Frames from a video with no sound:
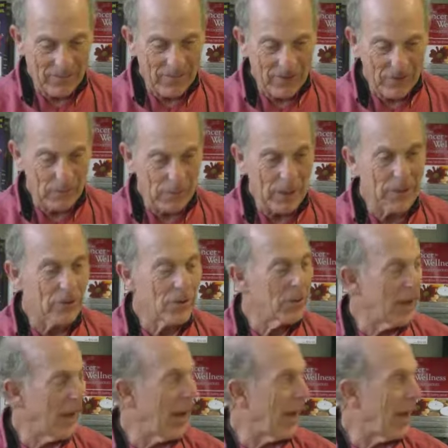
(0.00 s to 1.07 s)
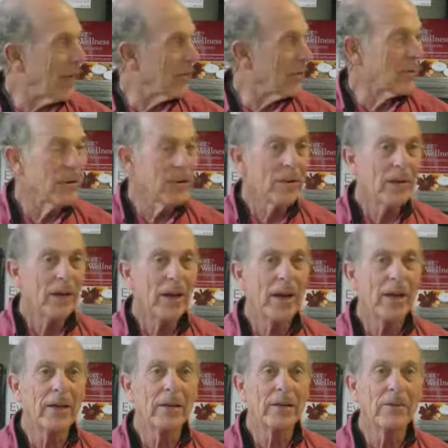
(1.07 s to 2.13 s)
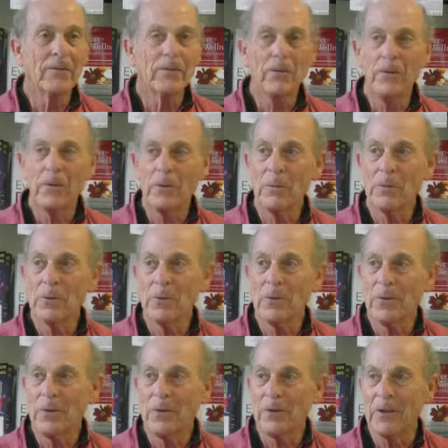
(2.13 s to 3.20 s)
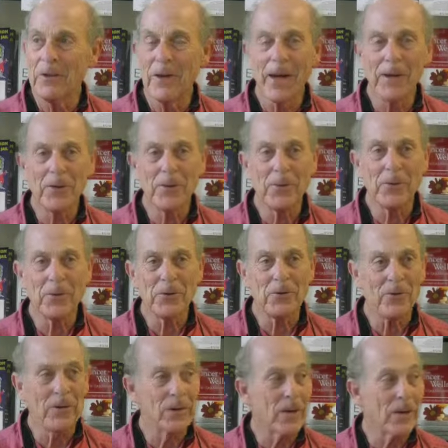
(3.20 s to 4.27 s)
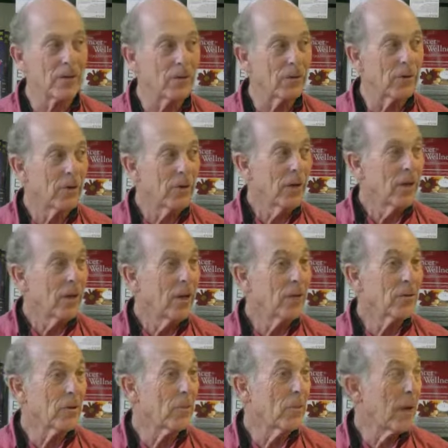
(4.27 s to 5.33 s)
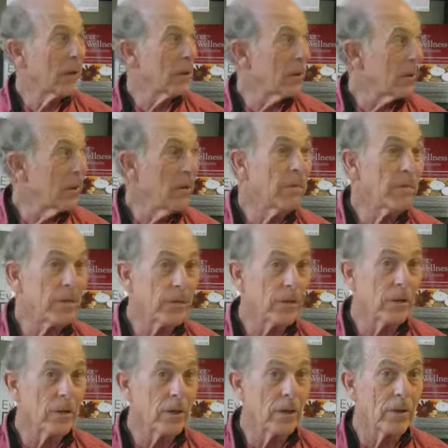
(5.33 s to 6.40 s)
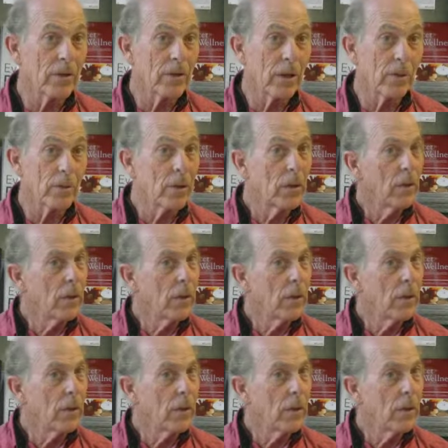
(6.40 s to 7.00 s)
this patient has, and it confirms the diagnosis of the doctor. It's a magnificent concept.